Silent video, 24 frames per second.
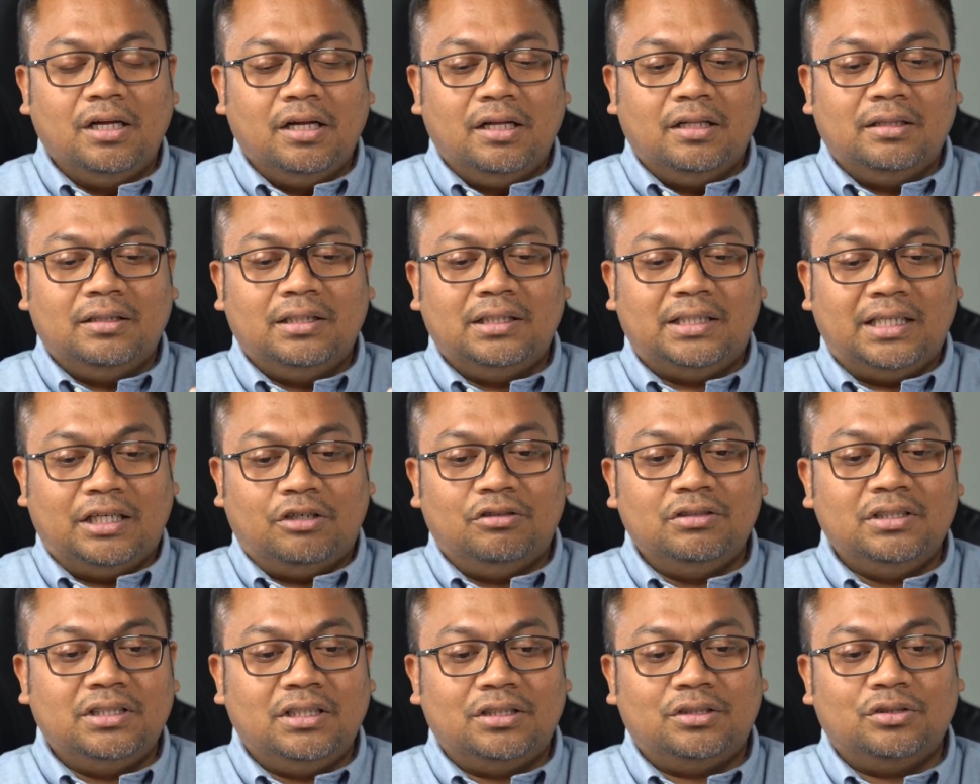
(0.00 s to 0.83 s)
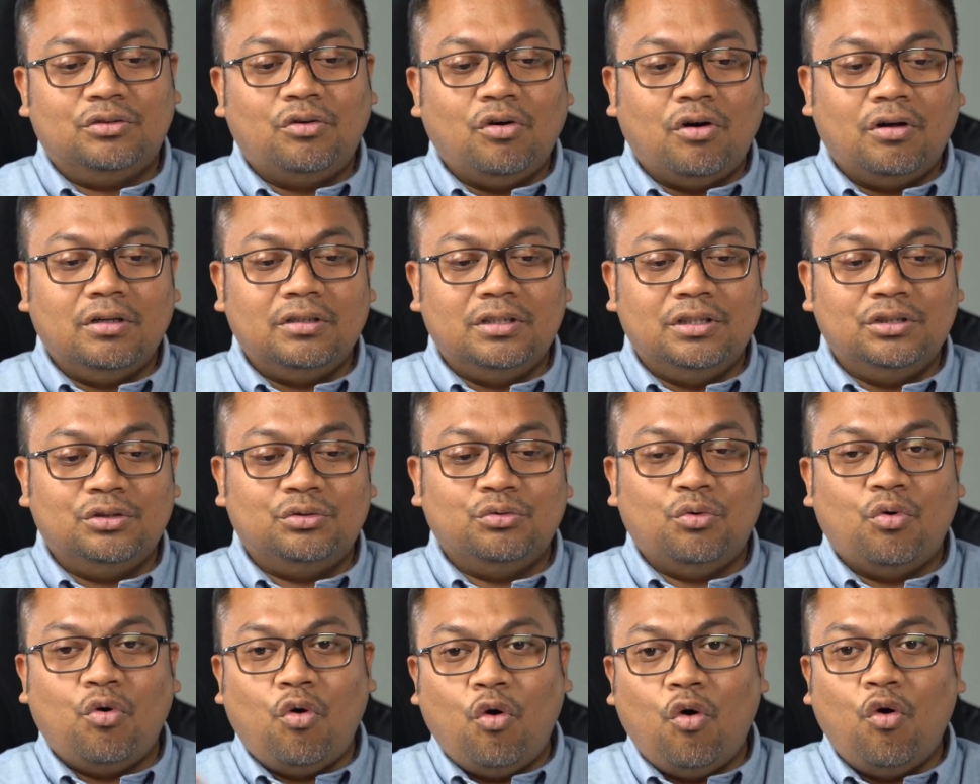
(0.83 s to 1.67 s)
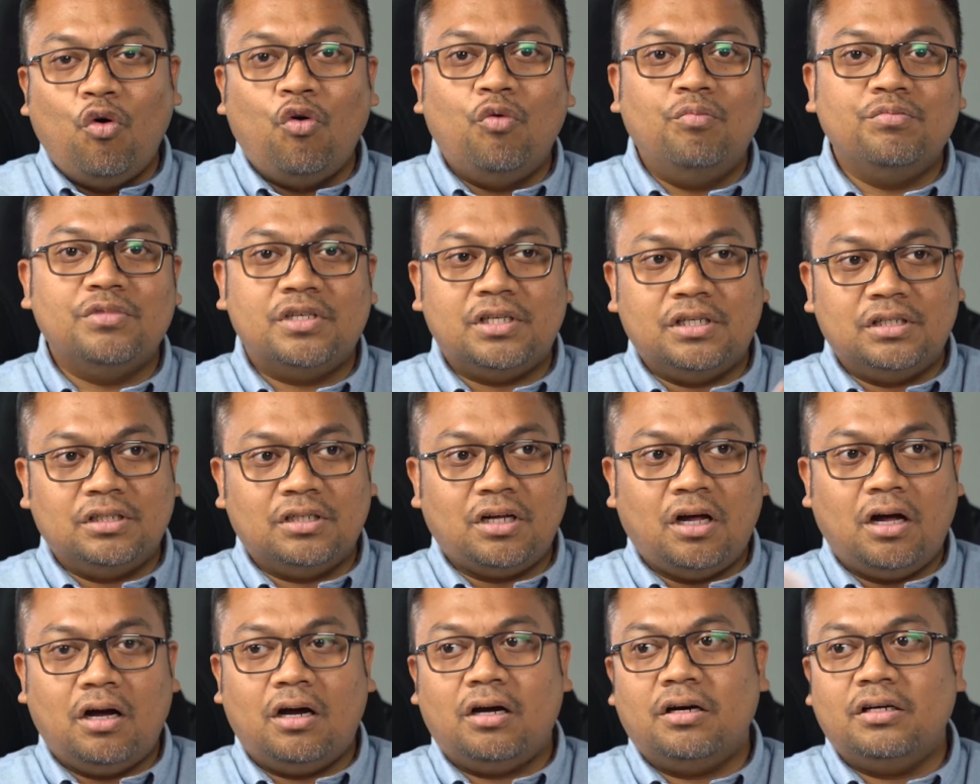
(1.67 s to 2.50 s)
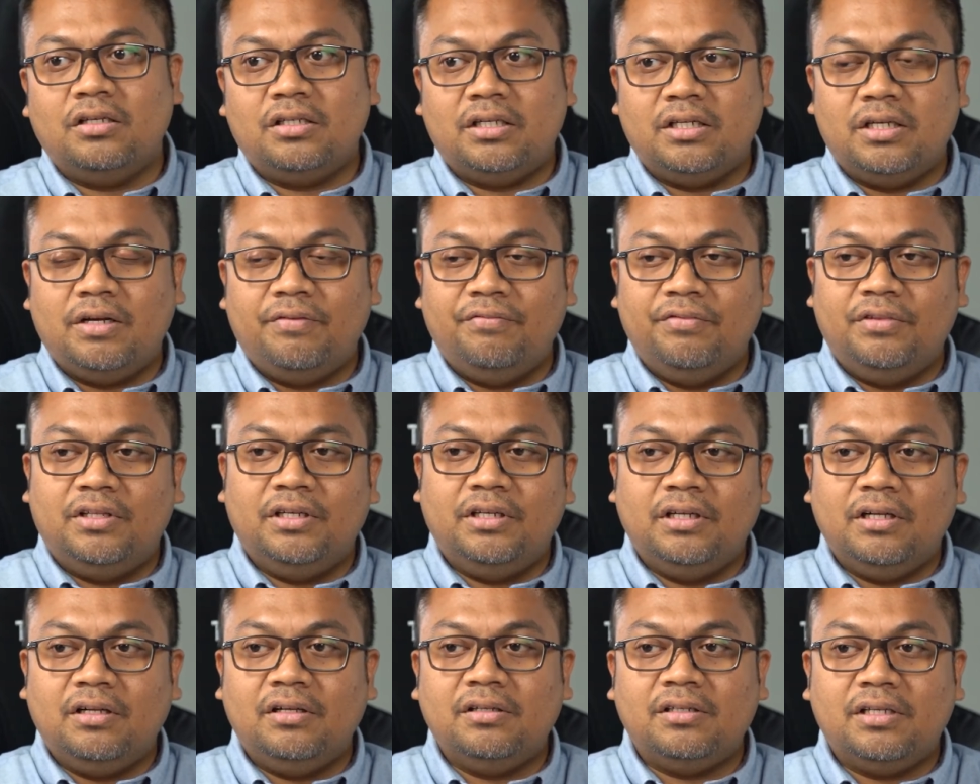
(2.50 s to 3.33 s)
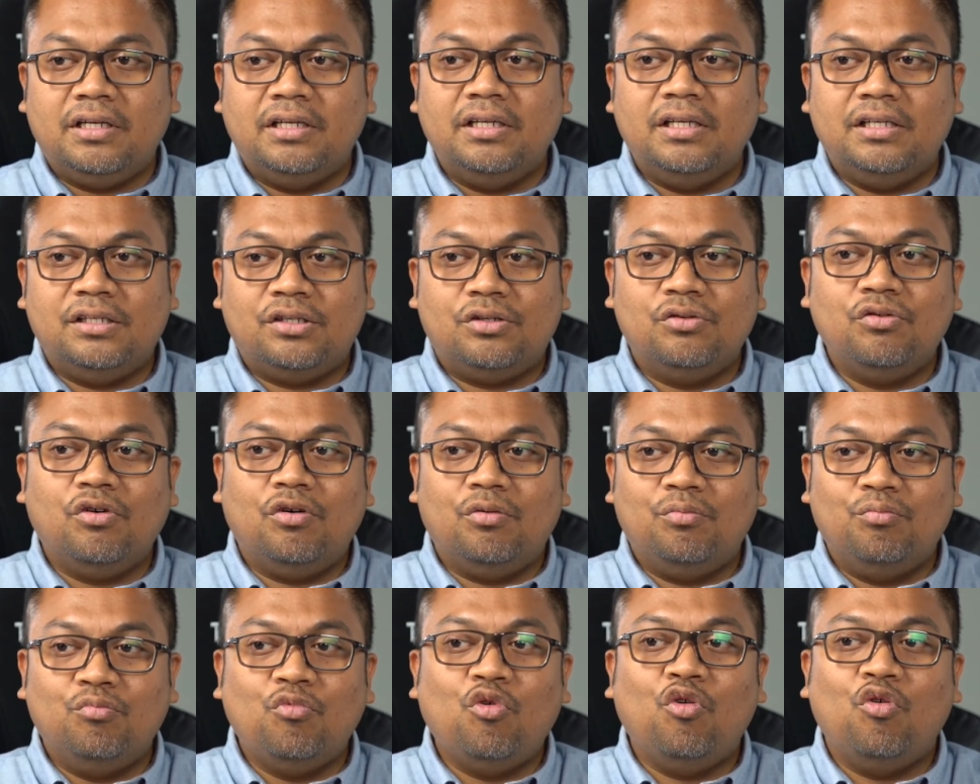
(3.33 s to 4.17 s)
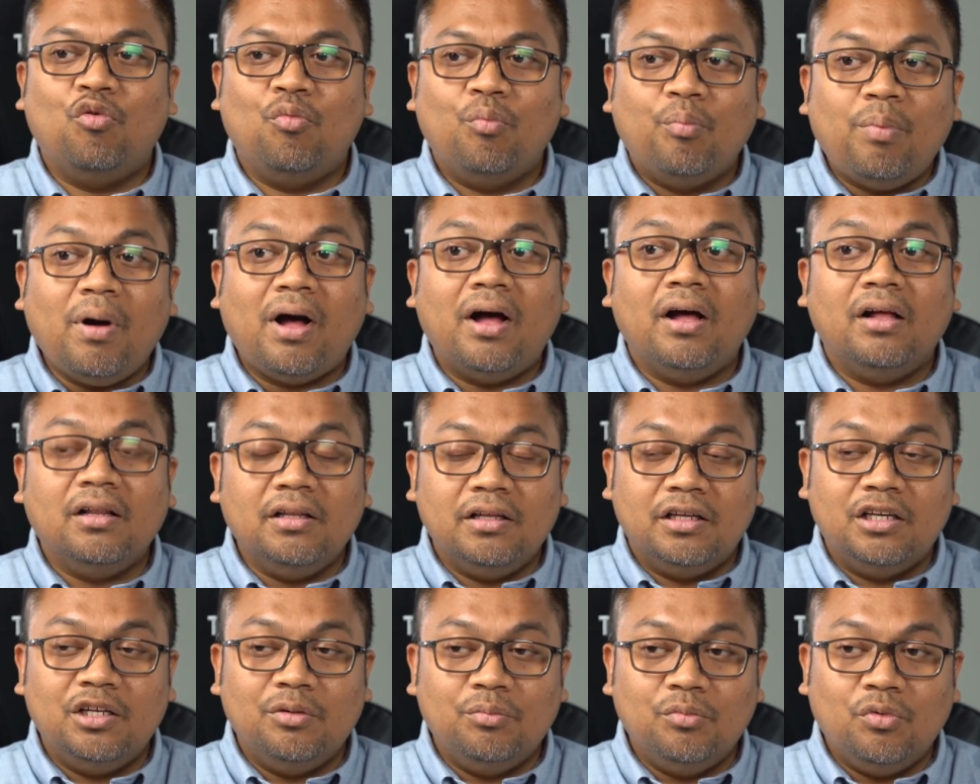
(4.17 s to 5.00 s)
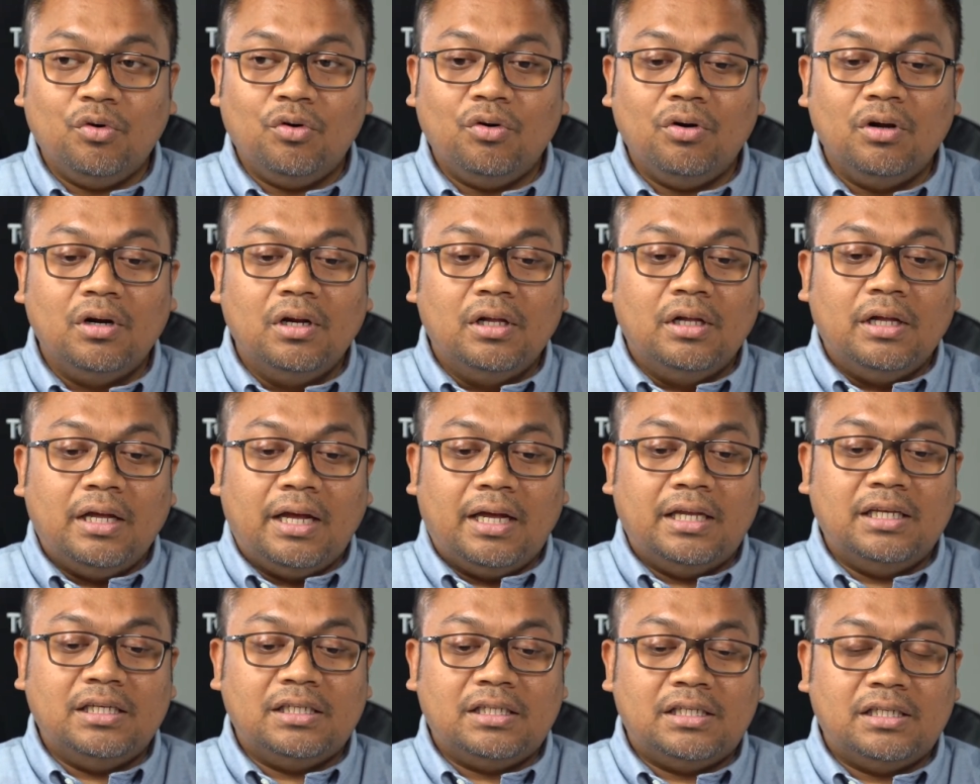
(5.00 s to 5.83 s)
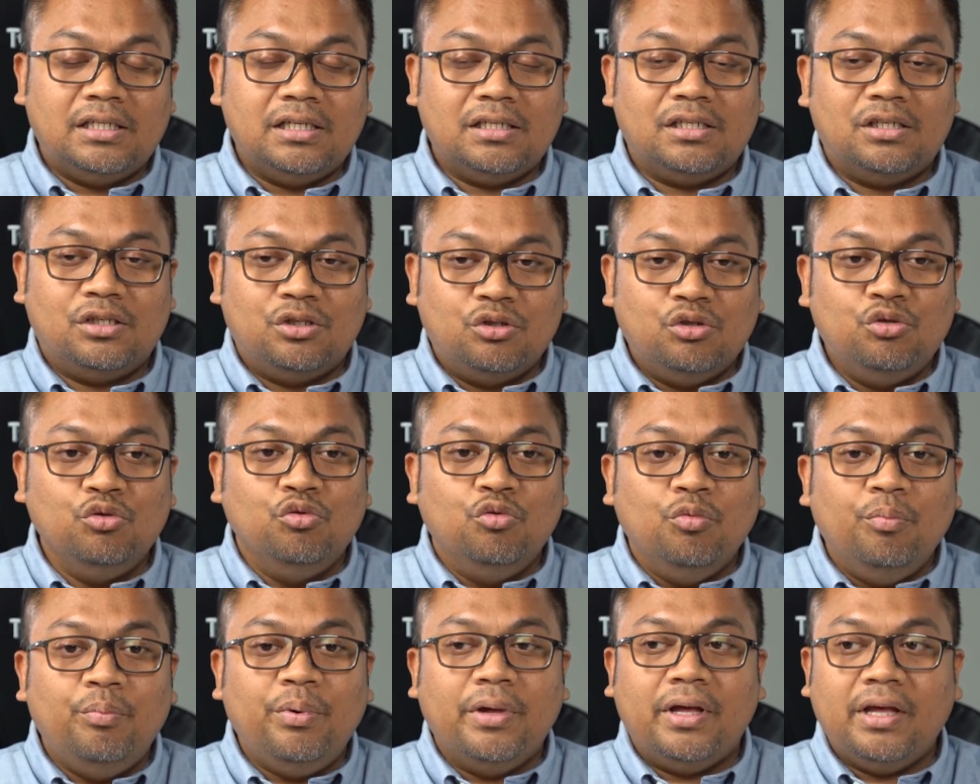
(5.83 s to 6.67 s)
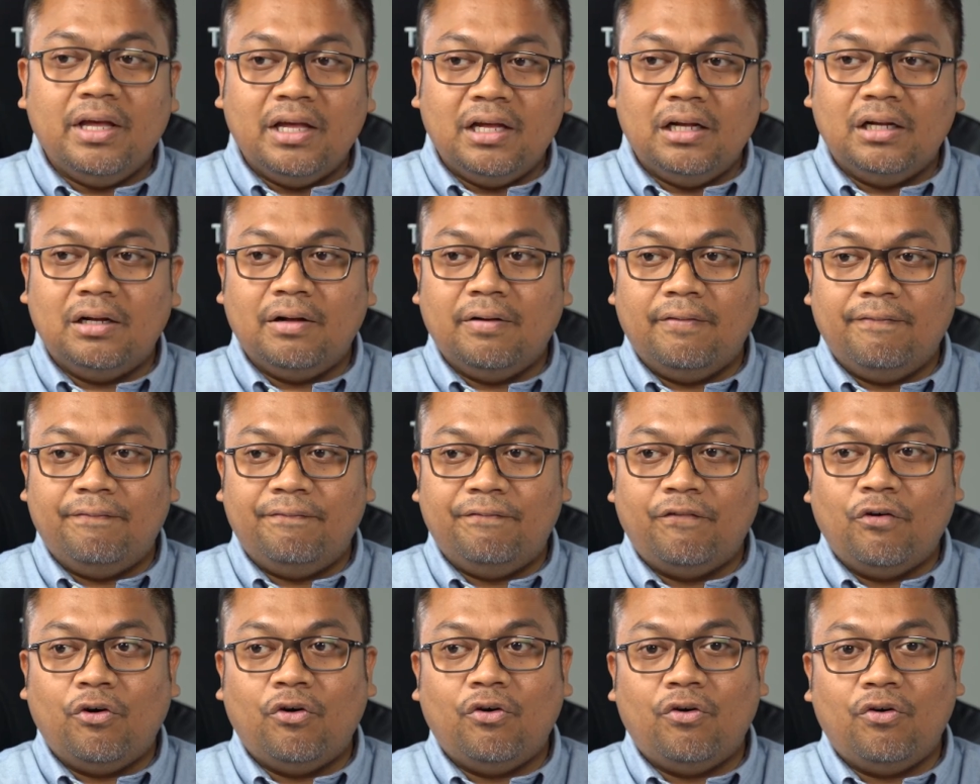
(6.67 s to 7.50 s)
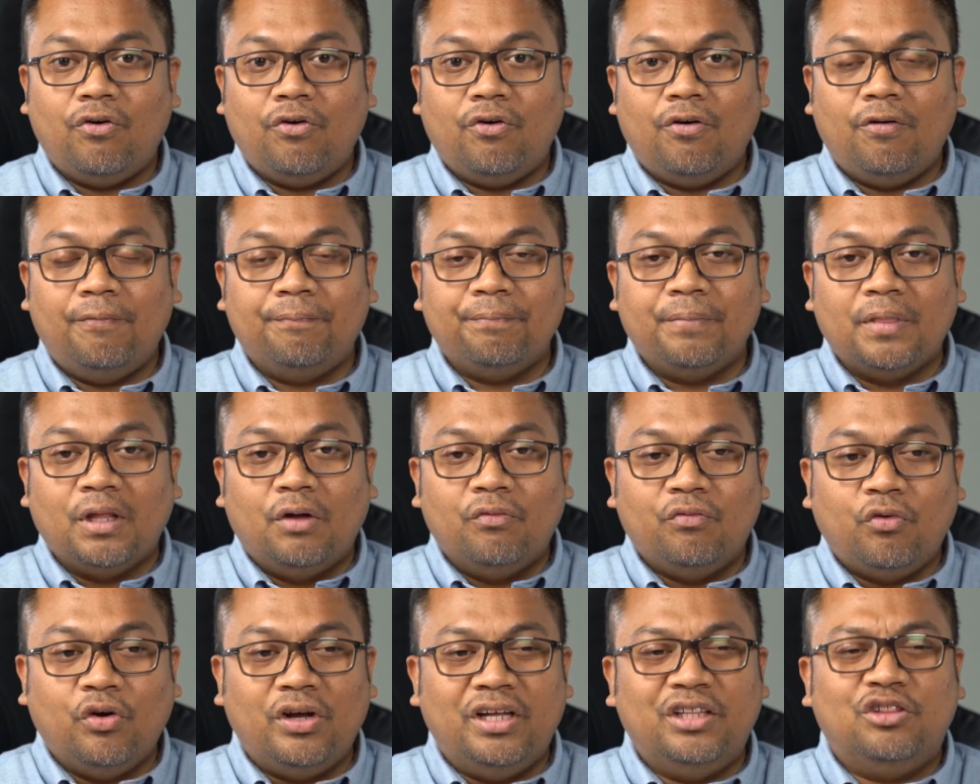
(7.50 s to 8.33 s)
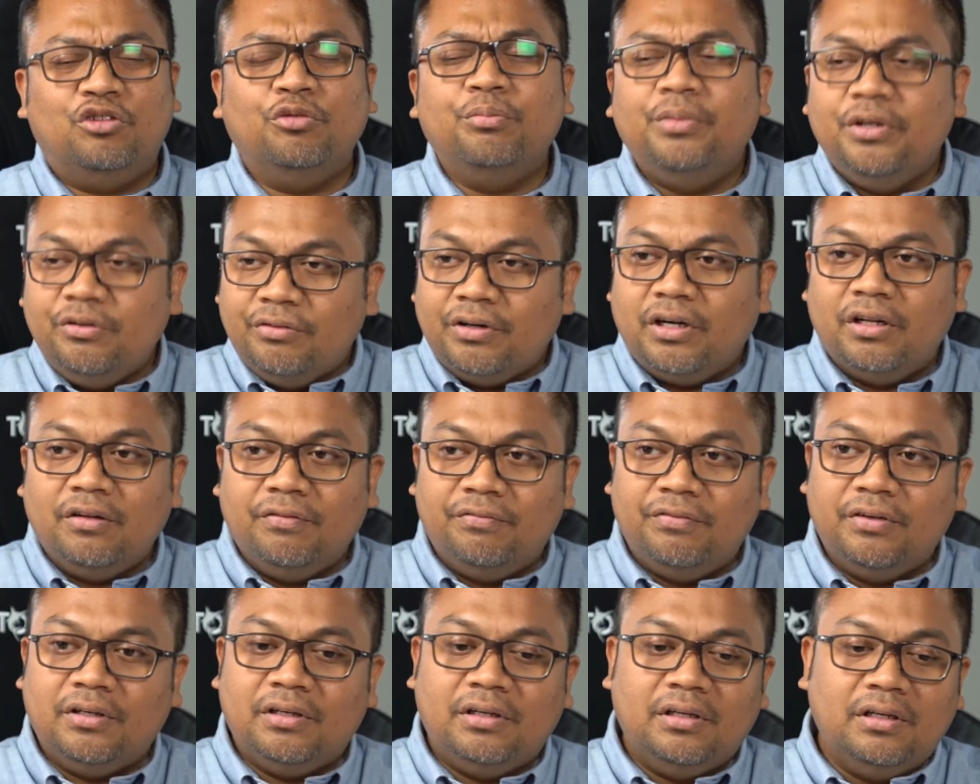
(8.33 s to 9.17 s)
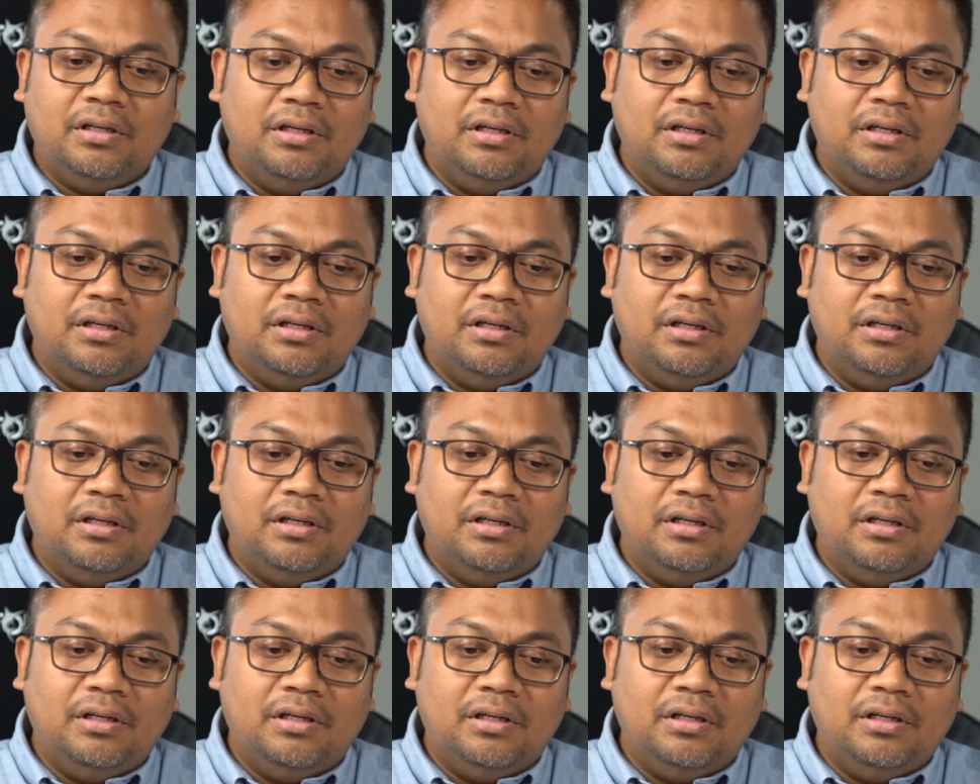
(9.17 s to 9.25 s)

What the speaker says: the technology has gone into homes and cars and everything else, and it's not mobile anymore, and it's just too big for it to be relevant.